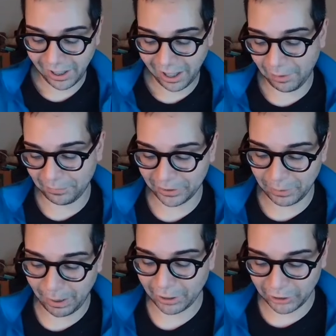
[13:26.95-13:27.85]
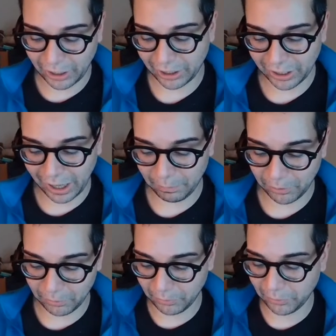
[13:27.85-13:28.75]
It's a message that just came
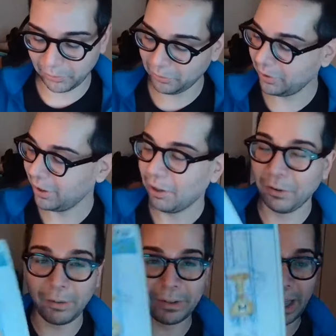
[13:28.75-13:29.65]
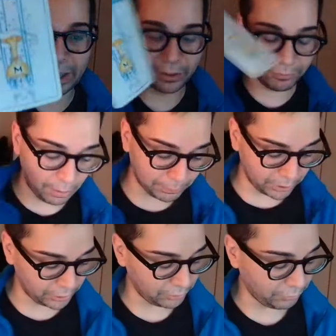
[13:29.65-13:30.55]
through. We have the Ace of Cups
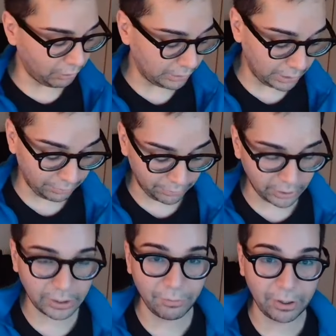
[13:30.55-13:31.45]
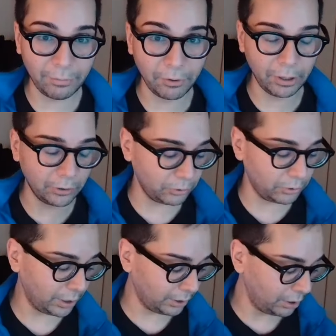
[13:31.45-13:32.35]
in its reverse. I have to see if I find that very
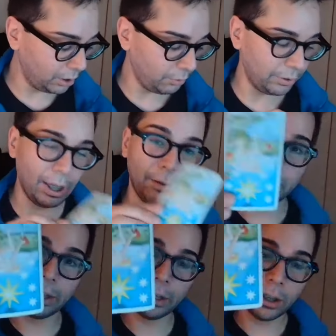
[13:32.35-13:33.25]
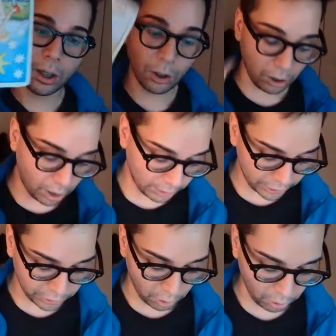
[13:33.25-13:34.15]
interesting. We have the
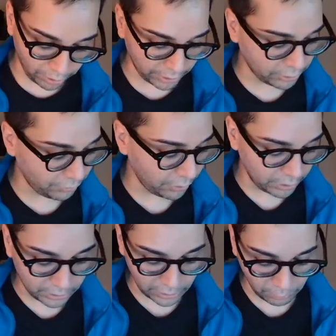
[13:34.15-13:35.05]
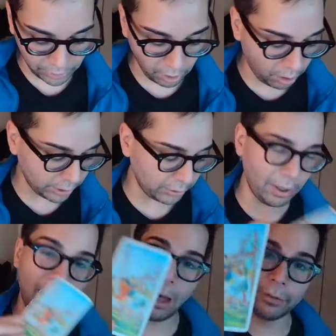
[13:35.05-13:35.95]
Star in its reverse. We also
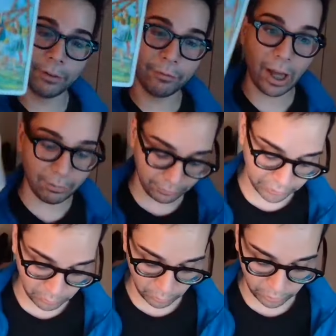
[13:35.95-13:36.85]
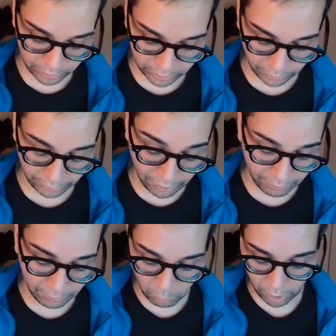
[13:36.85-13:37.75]
have the Five
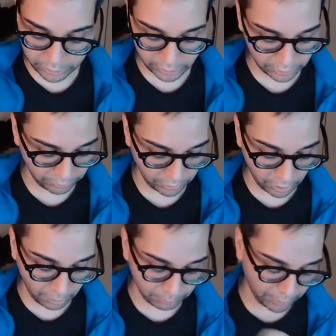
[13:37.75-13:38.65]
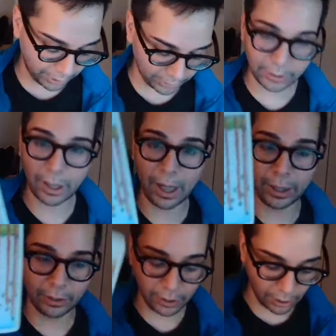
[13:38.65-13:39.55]
of Wands in its upright and the Nine.